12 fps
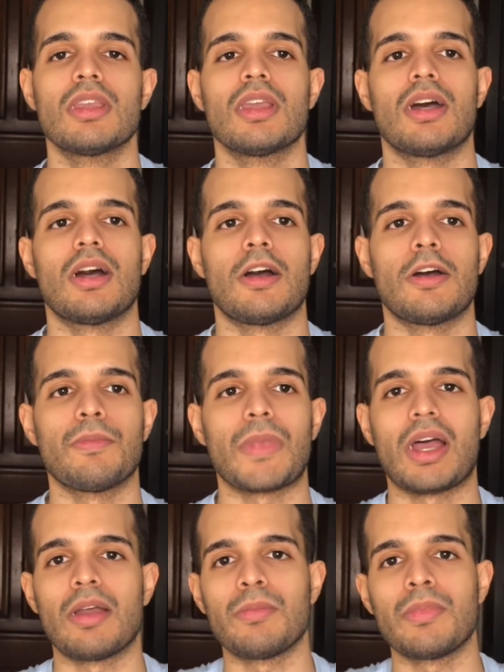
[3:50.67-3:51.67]

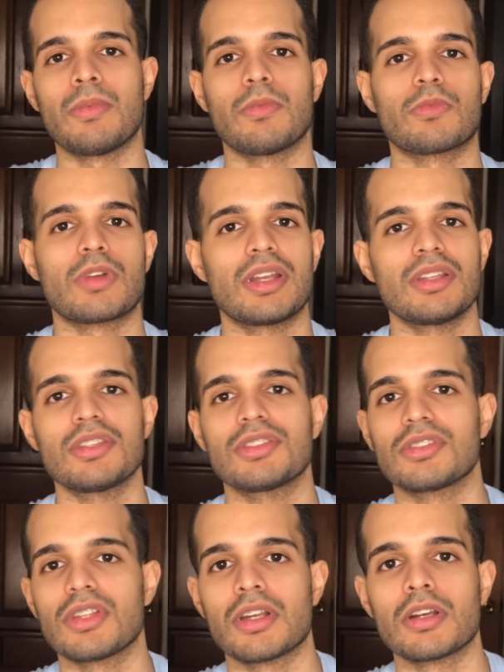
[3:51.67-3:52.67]
I'm writing this
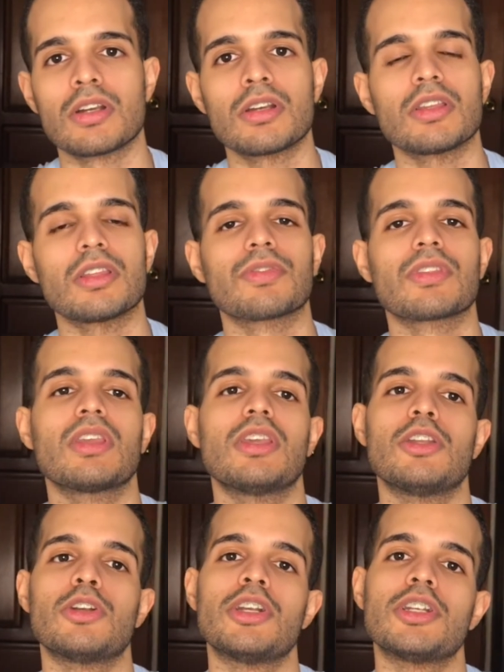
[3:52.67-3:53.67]
letter
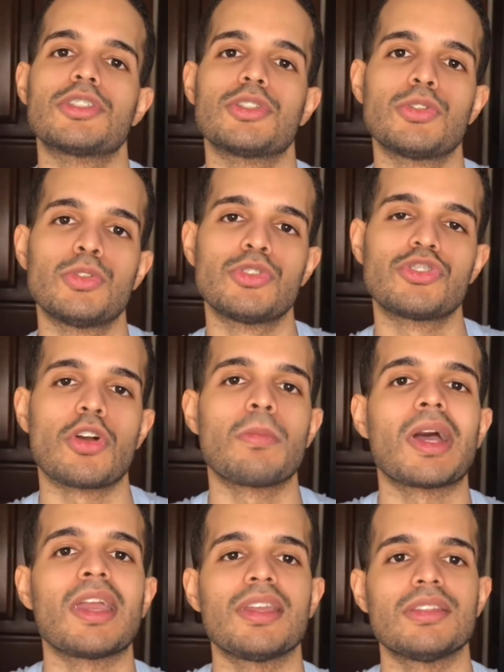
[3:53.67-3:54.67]
in order to show
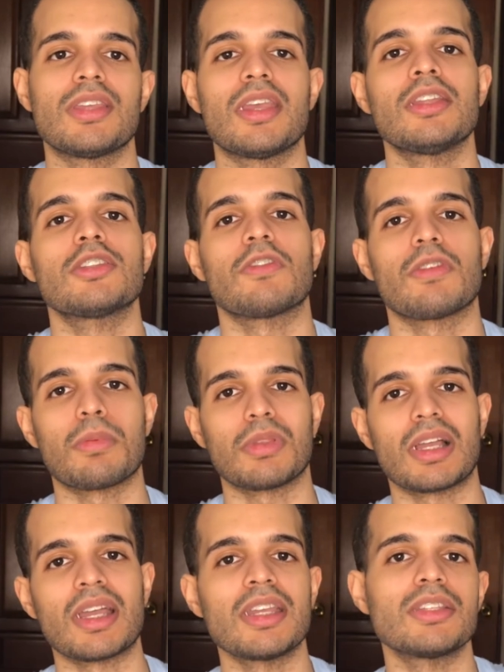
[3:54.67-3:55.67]
my intent of
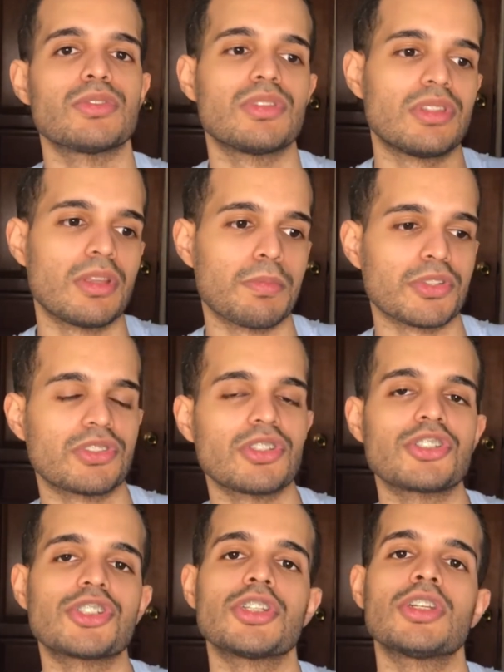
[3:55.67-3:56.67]
applying to the
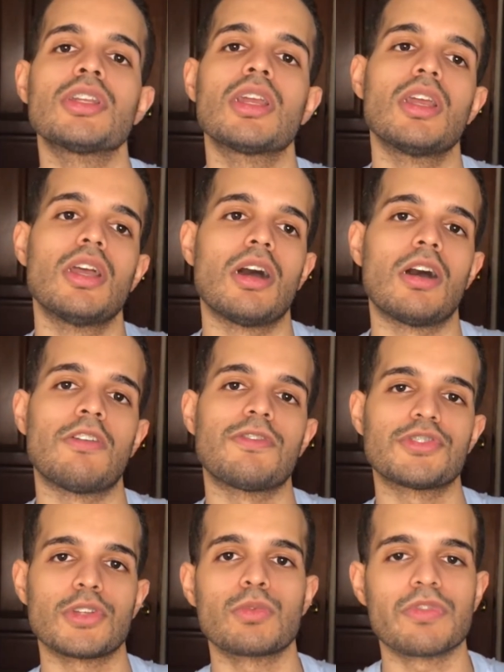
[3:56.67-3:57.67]
position of
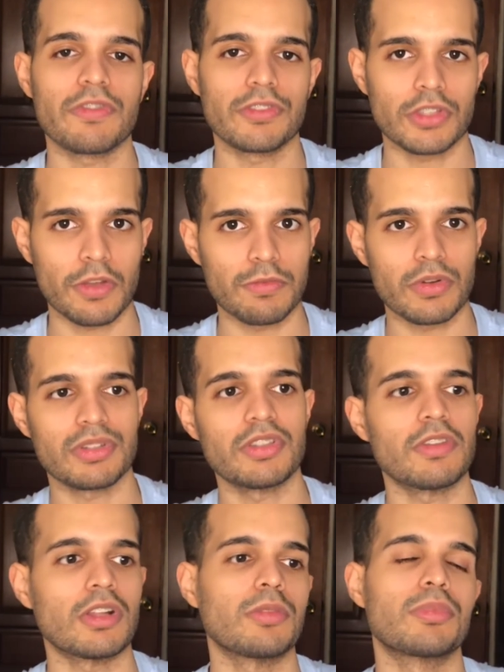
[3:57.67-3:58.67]
software
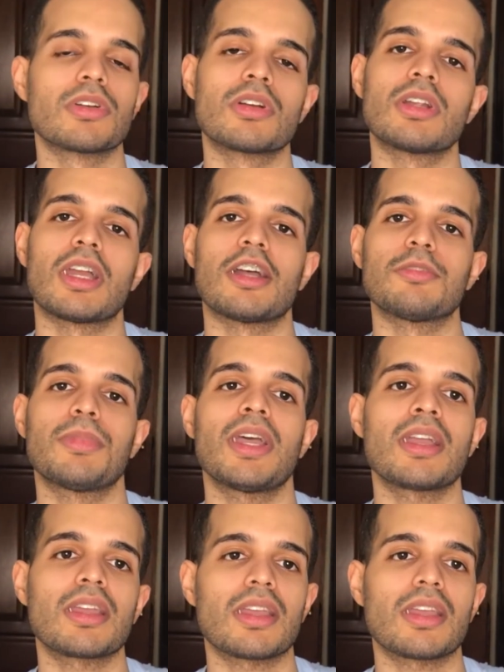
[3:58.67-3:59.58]
developer at bank